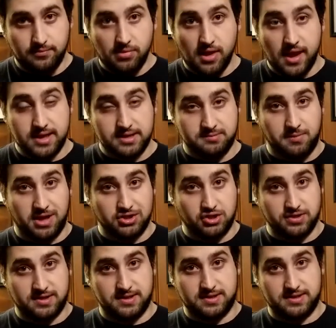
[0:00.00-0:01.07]
As much
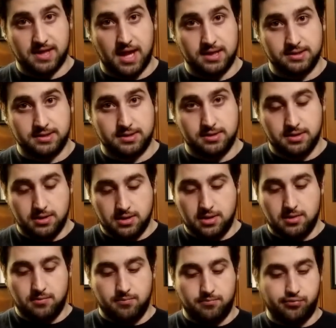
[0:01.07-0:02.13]
as it sucks,
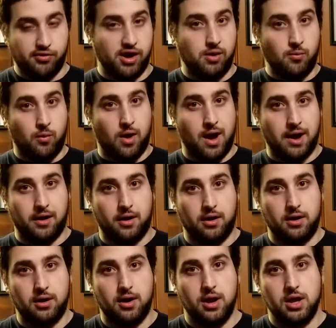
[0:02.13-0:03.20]
bring water.
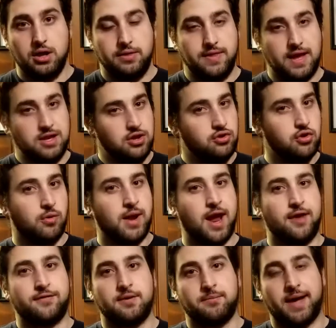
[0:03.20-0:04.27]
Then you don't
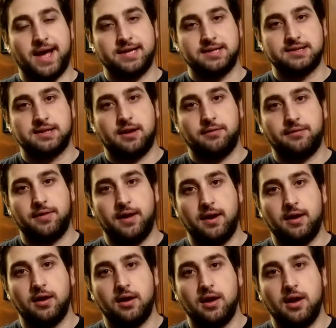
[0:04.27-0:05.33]
have to buy stuff
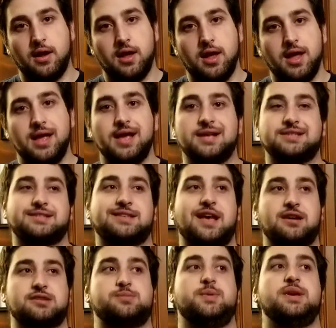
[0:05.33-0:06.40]
there. It
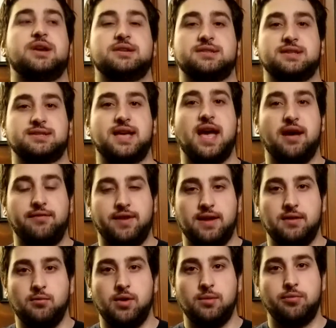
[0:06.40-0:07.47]
sucks because it's heavy.
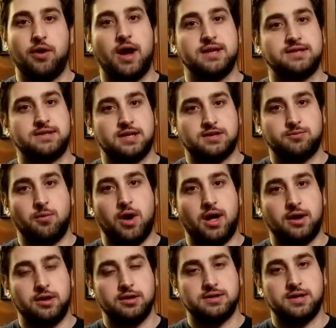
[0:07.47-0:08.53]
We brought six
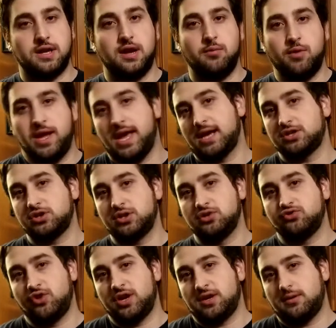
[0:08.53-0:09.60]
waters, and we actually
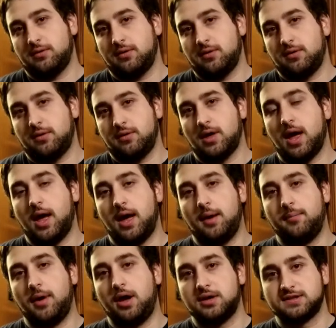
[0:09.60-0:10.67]
drank
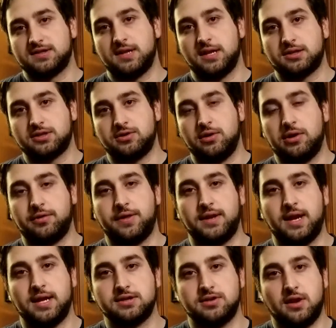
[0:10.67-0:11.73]
Um, all six throughout the
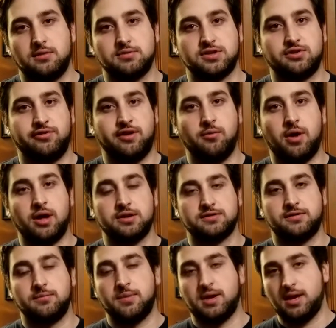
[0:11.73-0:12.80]
day. So that was three waters
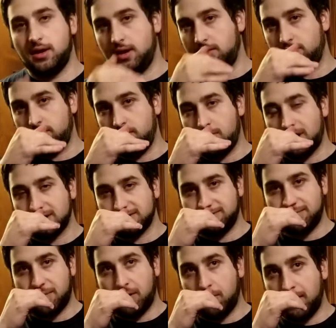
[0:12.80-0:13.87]
for me and three waters for
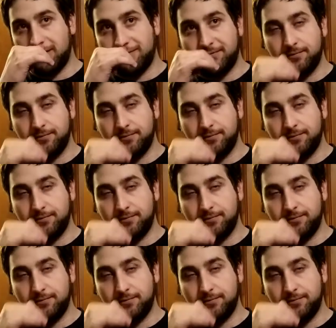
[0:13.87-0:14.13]
my wife.